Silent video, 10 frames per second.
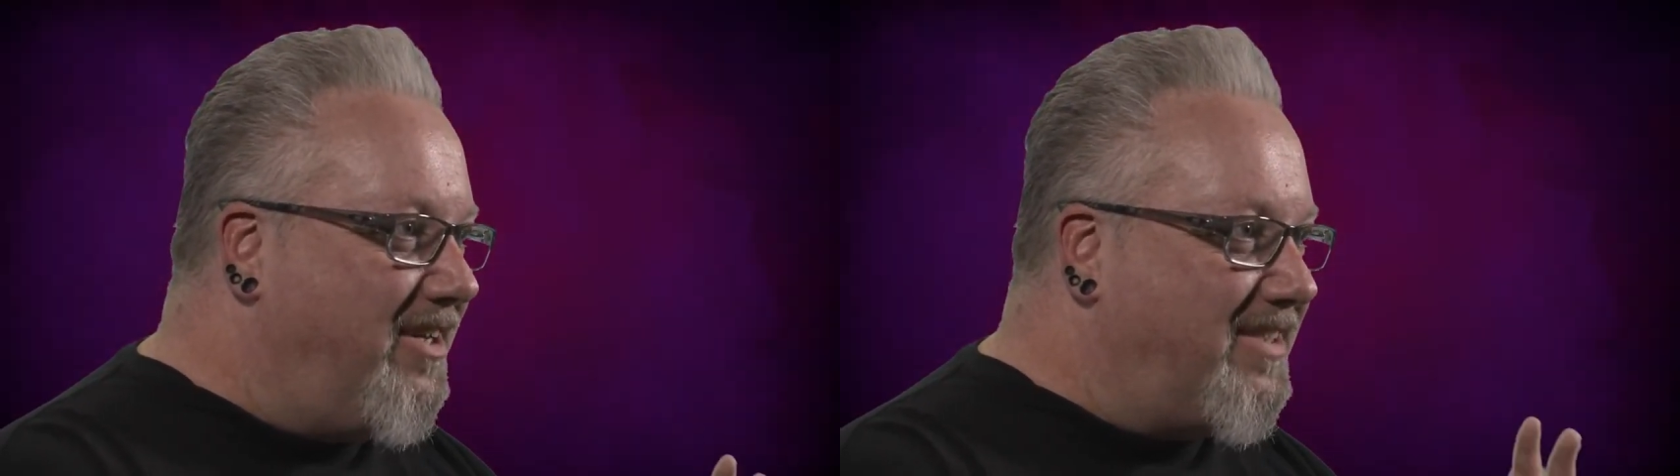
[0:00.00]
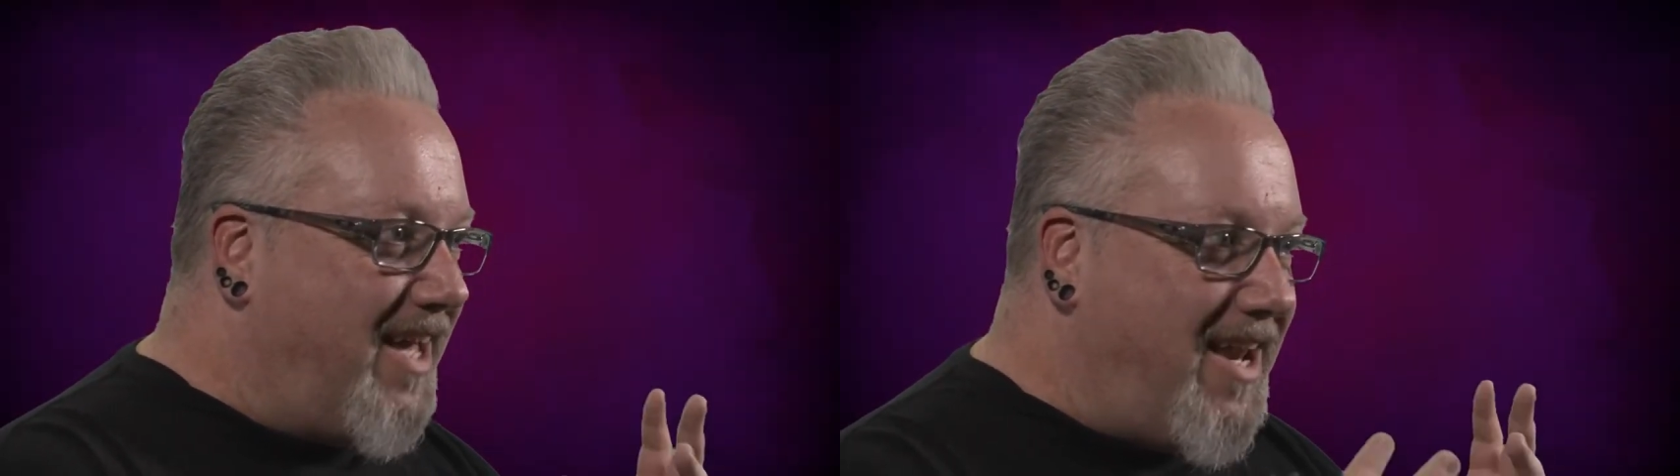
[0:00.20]

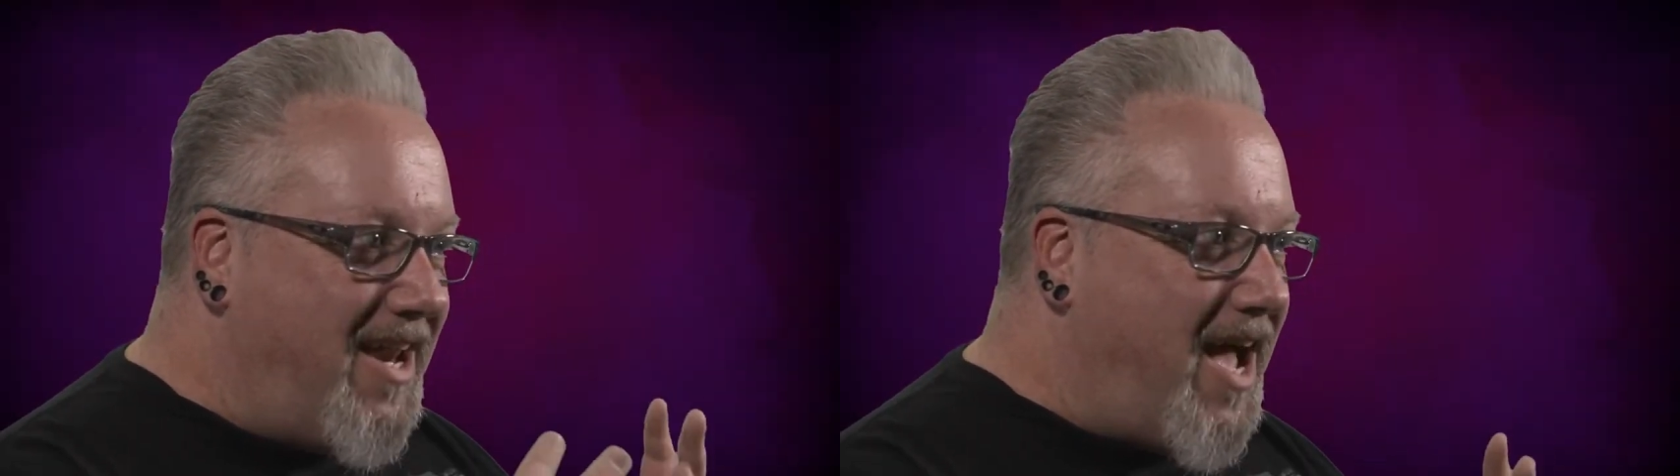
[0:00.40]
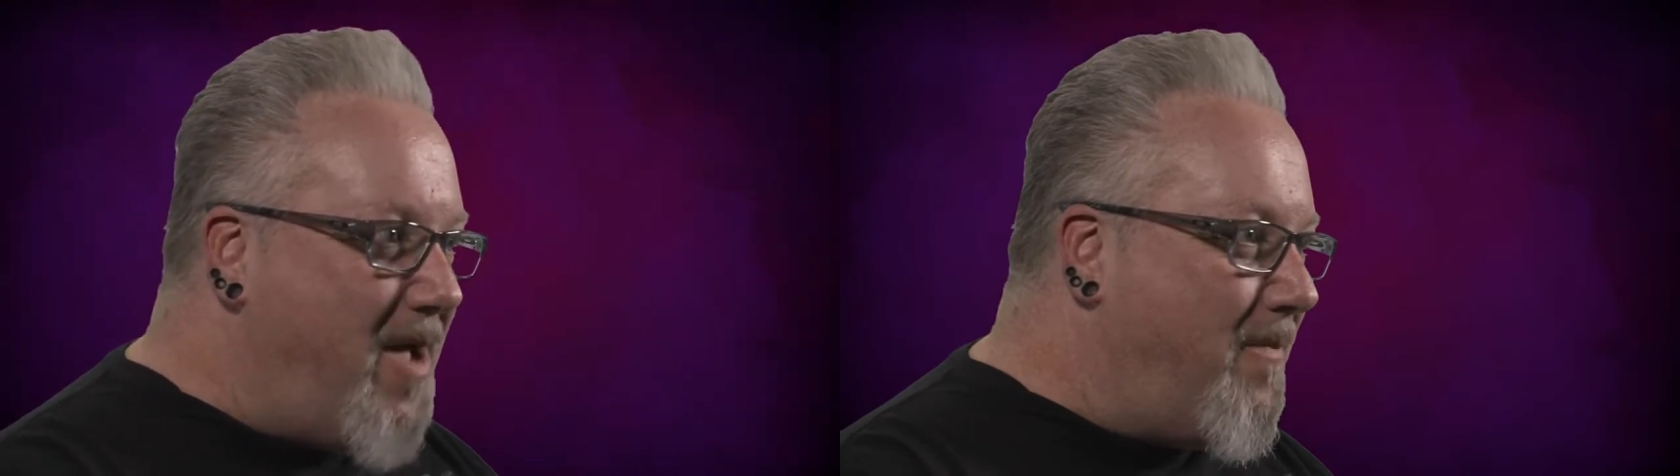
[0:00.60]
It's got
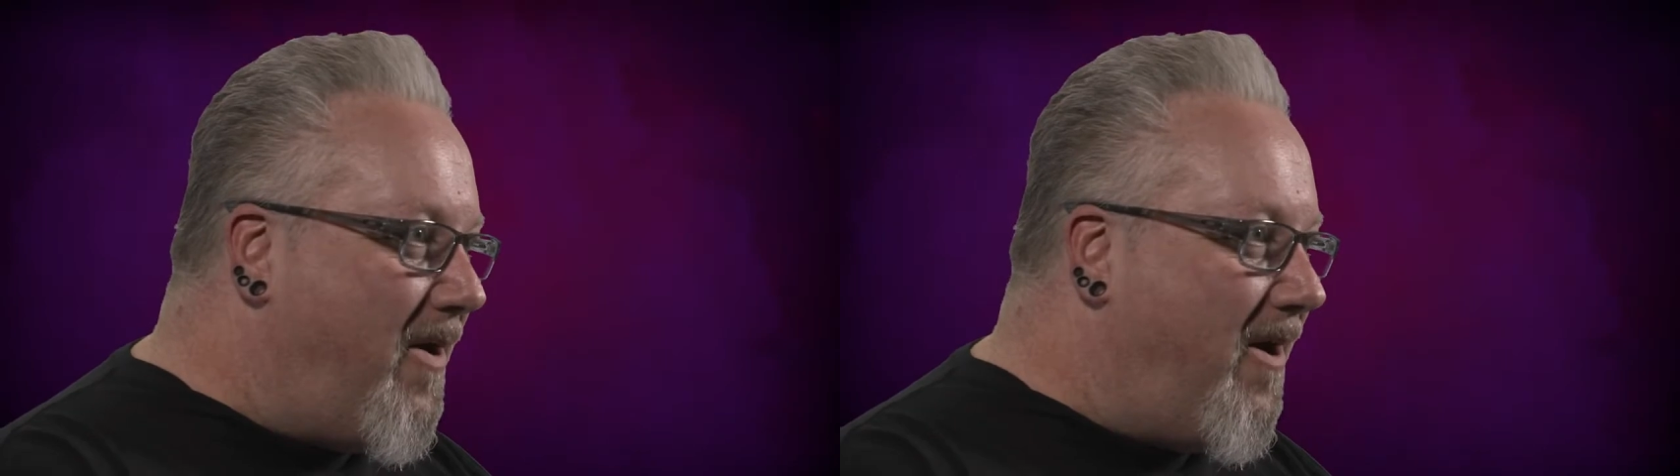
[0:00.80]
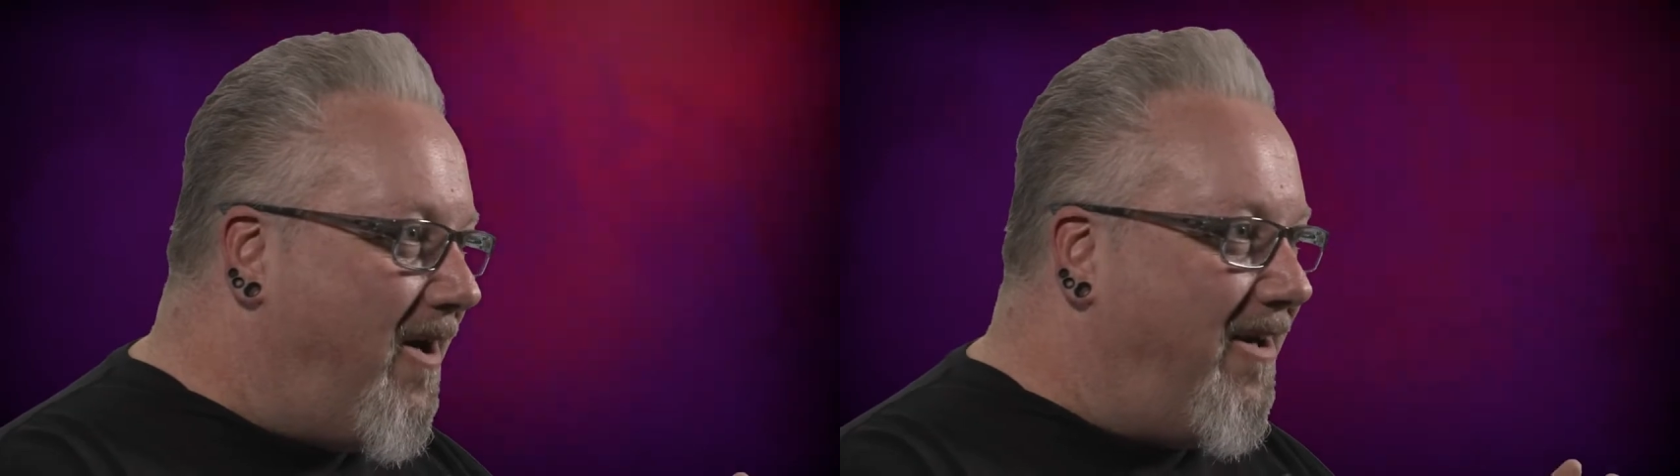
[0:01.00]
an
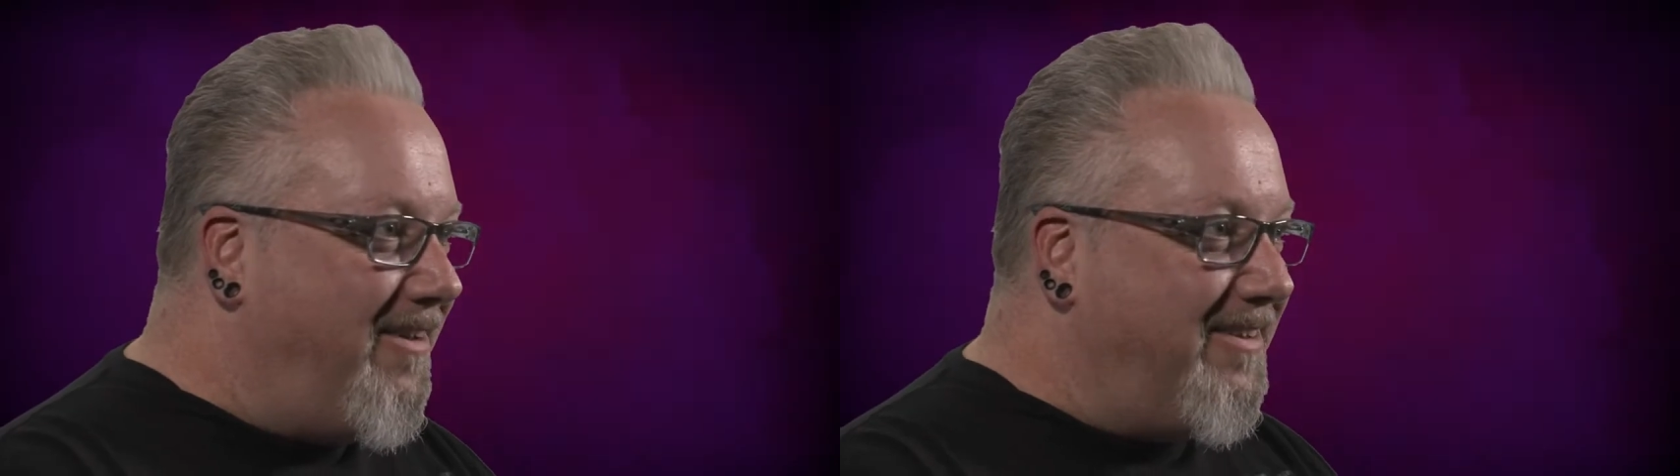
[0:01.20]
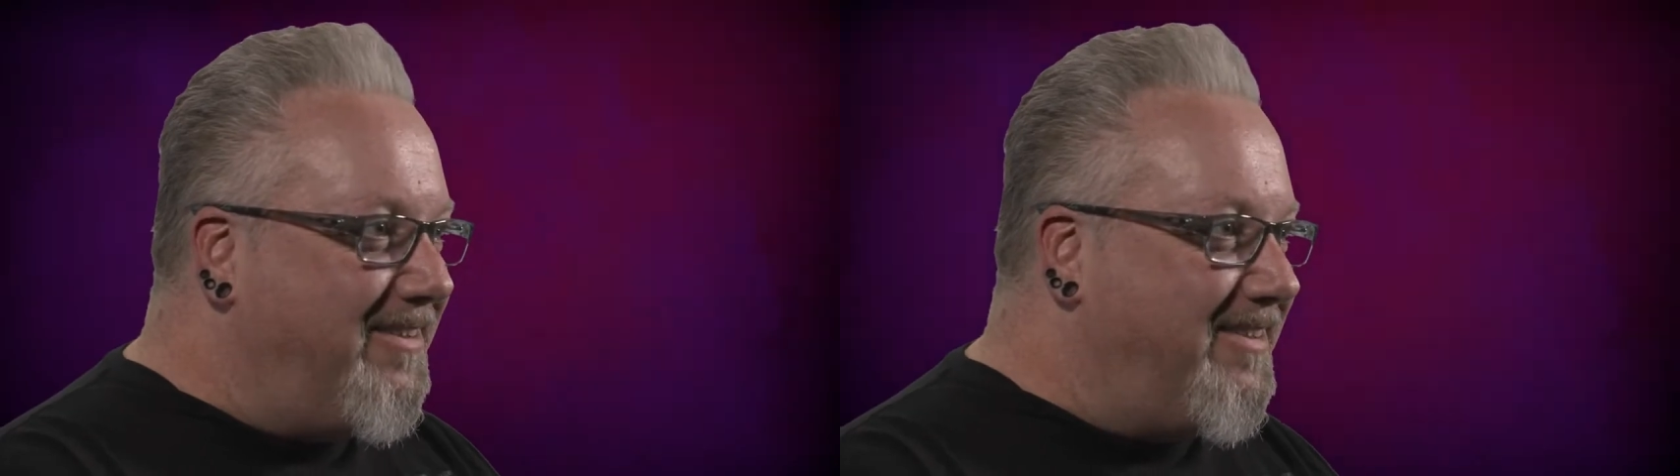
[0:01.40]
eyeball.